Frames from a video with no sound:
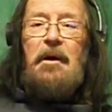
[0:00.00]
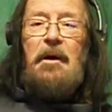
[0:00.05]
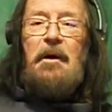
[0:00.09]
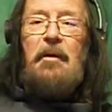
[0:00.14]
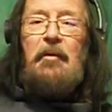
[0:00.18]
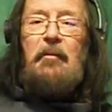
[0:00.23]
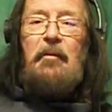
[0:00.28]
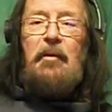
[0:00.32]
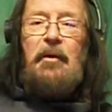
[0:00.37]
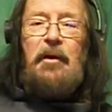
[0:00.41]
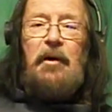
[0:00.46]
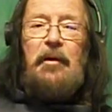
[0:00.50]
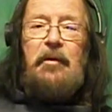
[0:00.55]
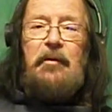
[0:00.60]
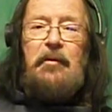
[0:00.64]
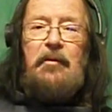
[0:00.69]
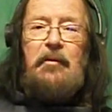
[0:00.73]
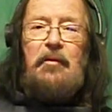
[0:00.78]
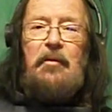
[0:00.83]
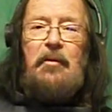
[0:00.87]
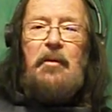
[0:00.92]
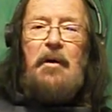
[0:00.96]
uh, we're going
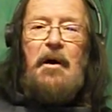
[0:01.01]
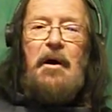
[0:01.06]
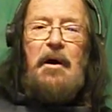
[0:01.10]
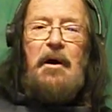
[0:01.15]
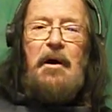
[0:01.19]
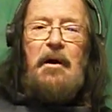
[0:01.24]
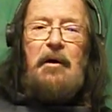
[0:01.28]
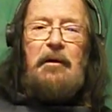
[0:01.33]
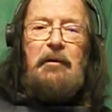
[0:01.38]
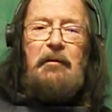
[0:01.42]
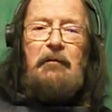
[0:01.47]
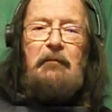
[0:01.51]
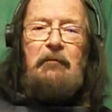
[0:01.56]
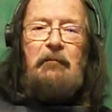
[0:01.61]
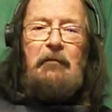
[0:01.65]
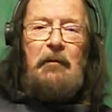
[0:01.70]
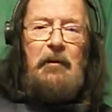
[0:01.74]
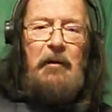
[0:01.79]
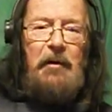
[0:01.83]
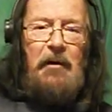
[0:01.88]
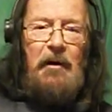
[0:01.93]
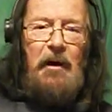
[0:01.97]
to do uh,
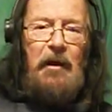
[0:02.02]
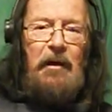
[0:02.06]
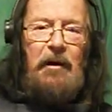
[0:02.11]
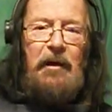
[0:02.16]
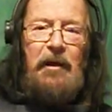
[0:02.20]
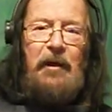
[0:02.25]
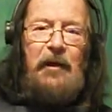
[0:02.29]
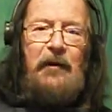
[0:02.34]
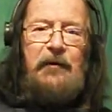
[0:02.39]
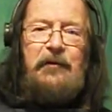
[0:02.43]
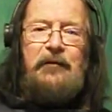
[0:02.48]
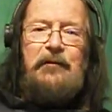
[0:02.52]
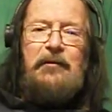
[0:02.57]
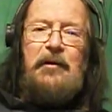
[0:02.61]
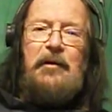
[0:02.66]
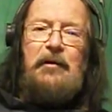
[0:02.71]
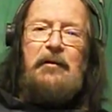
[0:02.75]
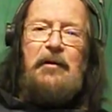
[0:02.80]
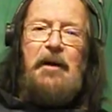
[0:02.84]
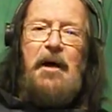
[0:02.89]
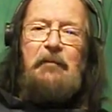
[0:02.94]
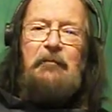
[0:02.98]
a list,
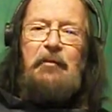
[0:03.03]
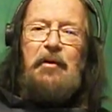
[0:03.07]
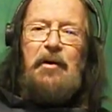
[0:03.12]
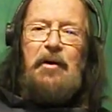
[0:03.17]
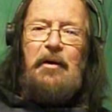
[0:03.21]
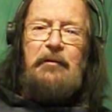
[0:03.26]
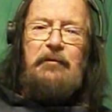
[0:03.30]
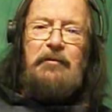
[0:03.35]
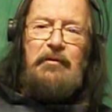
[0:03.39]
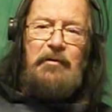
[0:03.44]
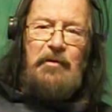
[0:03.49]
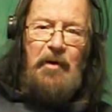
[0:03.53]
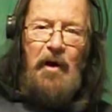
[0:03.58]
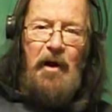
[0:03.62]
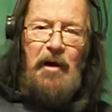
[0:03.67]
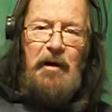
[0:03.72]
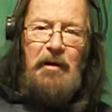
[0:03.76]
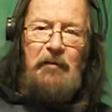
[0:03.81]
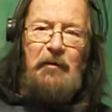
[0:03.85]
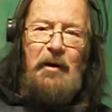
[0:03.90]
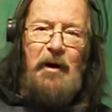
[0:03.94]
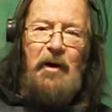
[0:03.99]
and I'm going to
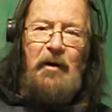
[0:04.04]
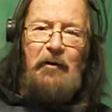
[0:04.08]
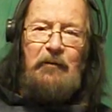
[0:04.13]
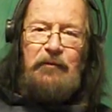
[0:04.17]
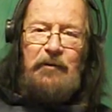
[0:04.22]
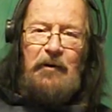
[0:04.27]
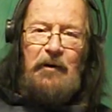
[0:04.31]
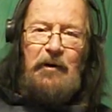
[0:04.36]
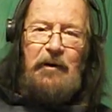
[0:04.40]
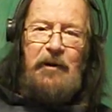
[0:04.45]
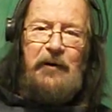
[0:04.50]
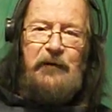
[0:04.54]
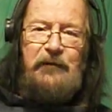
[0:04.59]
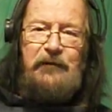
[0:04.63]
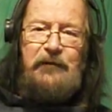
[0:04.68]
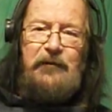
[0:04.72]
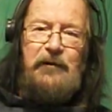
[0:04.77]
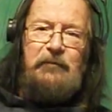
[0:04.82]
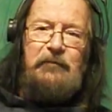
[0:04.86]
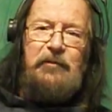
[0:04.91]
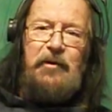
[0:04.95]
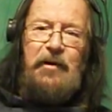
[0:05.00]
talk about the
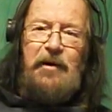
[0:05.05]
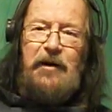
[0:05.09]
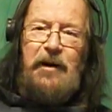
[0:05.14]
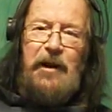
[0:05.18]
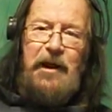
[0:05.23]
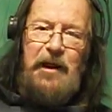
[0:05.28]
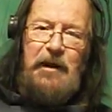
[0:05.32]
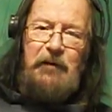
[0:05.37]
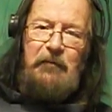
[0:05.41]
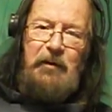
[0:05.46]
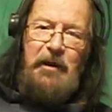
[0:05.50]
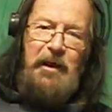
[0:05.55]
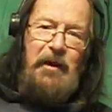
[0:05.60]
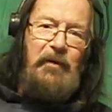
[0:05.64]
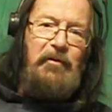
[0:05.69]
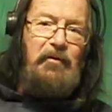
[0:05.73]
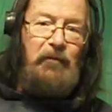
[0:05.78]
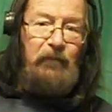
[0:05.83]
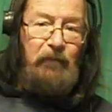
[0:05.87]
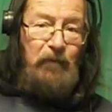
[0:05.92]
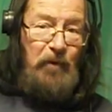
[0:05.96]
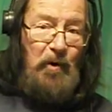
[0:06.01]
list. I'm going to name
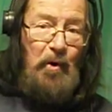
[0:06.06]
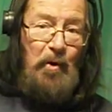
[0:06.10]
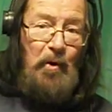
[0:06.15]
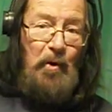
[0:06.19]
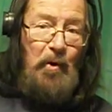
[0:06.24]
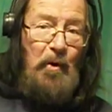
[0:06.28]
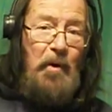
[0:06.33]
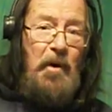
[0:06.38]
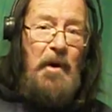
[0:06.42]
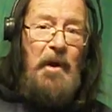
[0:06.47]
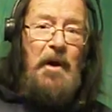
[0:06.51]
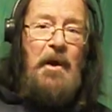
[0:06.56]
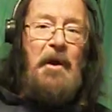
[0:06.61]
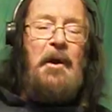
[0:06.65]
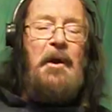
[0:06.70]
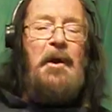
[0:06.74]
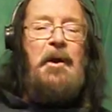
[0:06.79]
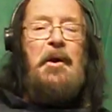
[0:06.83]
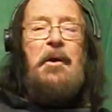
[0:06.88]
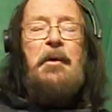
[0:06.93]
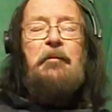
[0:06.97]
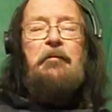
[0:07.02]
each of you
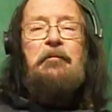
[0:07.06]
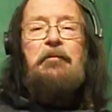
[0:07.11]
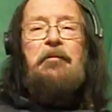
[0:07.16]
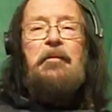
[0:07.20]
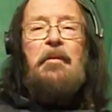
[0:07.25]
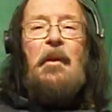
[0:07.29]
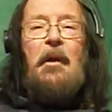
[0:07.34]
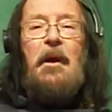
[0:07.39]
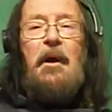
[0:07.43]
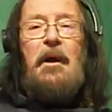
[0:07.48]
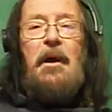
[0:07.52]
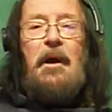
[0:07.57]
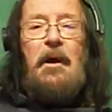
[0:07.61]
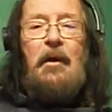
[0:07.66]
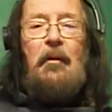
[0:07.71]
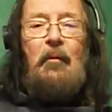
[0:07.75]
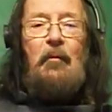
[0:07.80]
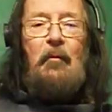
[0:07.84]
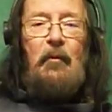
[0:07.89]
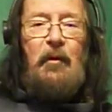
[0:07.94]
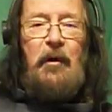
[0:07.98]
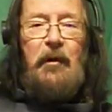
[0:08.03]

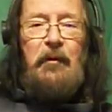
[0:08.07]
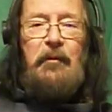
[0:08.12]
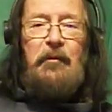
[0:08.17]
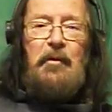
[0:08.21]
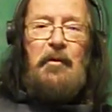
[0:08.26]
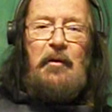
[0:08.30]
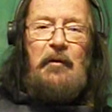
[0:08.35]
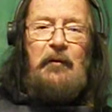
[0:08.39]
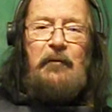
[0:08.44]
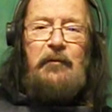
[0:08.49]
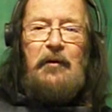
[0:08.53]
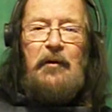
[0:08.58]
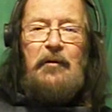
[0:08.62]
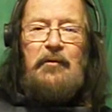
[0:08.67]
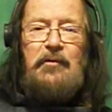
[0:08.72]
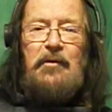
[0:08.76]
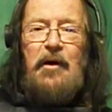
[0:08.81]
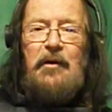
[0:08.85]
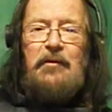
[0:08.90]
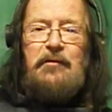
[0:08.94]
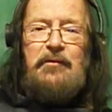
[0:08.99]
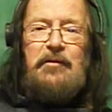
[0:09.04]
with your
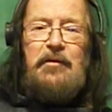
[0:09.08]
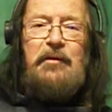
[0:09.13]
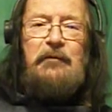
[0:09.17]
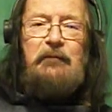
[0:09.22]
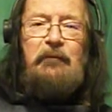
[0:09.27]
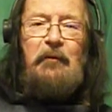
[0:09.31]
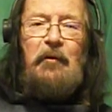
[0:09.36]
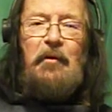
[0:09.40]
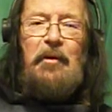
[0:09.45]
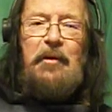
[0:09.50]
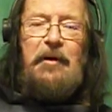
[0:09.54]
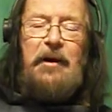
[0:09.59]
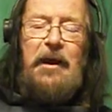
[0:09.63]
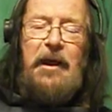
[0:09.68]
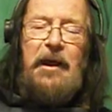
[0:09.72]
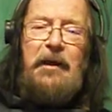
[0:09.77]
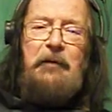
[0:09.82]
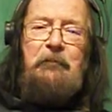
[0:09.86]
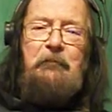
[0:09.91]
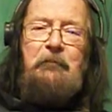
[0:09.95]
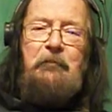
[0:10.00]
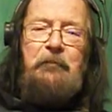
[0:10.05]
suggestion for a
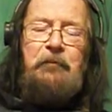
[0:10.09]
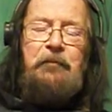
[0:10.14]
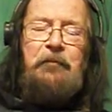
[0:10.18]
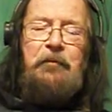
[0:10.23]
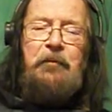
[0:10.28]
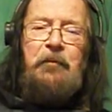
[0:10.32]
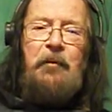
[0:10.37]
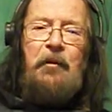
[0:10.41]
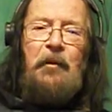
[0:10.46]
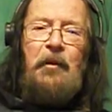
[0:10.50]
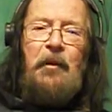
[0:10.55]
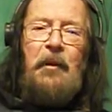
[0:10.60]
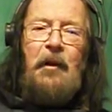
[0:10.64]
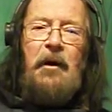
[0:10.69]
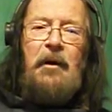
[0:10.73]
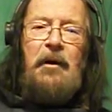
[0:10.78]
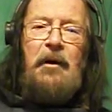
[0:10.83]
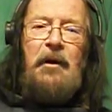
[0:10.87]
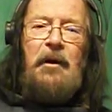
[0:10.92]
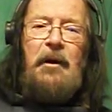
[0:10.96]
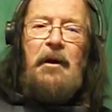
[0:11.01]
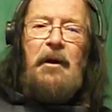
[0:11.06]
name.
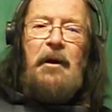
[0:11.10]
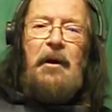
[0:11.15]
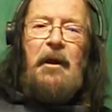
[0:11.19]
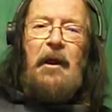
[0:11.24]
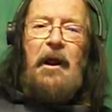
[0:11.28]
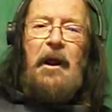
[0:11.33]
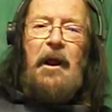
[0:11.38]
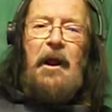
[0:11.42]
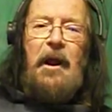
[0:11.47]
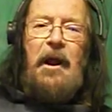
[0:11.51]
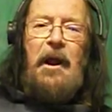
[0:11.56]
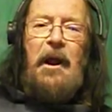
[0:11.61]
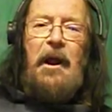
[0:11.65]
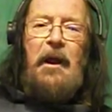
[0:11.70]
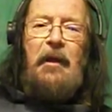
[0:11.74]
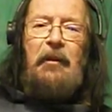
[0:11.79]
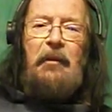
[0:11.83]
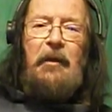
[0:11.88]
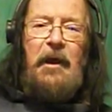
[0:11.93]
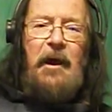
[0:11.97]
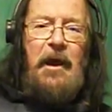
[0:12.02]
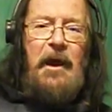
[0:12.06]

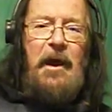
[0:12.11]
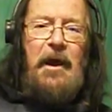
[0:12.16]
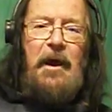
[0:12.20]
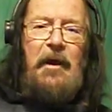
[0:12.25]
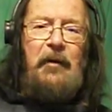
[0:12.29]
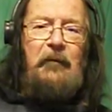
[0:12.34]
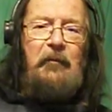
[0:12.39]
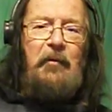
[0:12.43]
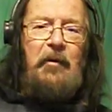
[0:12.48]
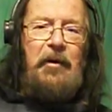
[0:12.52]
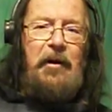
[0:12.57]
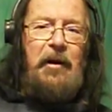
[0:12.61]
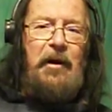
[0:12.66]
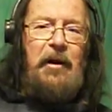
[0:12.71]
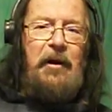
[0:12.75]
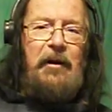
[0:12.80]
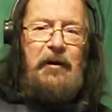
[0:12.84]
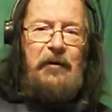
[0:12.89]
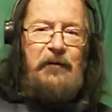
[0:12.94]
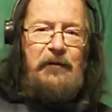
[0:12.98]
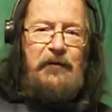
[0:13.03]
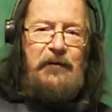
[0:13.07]
And then we're going
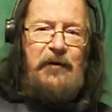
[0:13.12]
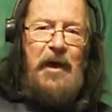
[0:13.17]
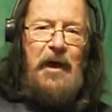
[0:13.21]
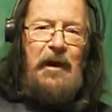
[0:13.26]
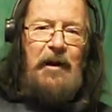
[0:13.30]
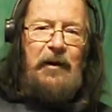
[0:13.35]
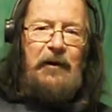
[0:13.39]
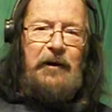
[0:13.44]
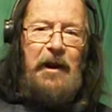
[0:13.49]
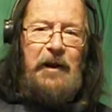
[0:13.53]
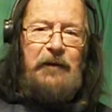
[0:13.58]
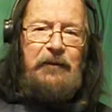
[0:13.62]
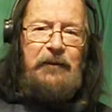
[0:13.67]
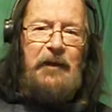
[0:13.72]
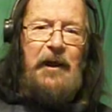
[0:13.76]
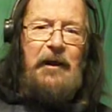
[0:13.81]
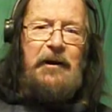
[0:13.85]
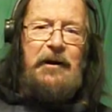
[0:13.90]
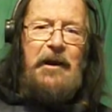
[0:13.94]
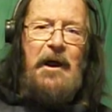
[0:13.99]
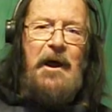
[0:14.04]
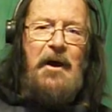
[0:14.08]
to consolidate
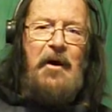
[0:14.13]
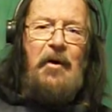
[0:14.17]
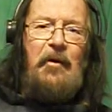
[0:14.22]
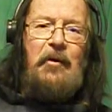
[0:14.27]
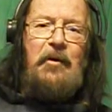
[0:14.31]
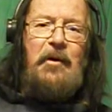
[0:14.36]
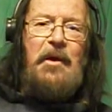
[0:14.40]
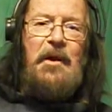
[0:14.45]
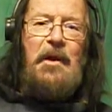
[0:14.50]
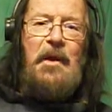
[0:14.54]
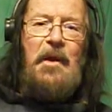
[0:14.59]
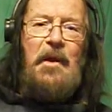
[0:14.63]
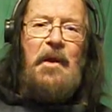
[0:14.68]
that down.